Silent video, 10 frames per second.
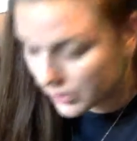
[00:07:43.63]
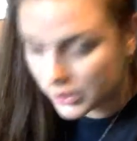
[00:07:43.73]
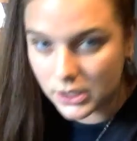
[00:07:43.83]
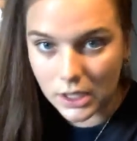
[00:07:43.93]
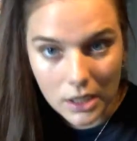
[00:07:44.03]

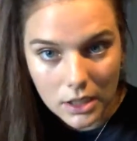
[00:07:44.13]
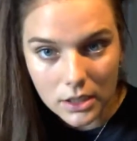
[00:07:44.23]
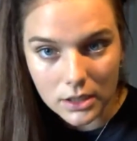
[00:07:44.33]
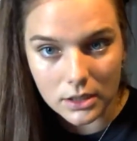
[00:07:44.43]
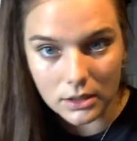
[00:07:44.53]
skin
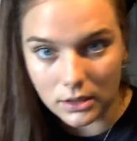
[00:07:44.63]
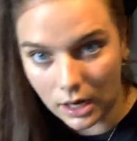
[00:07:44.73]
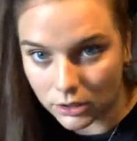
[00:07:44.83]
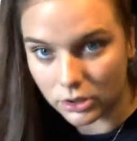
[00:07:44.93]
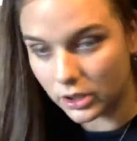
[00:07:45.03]
is
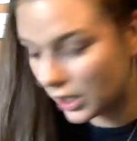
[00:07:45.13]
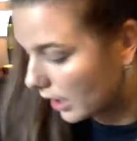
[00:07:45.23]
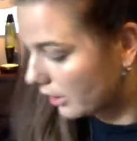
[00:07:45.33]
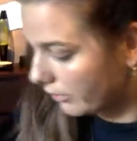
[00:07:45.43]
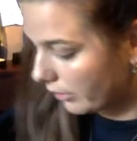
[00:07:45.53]
naturally
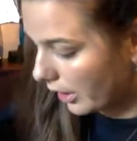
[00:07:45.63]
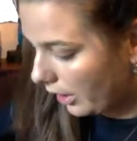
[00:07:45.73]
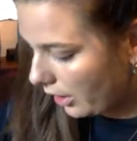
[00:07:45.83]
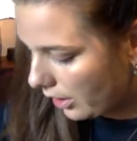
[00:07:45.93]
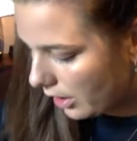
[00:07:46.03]
kind of
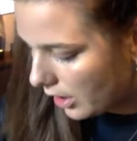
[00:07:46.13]
red.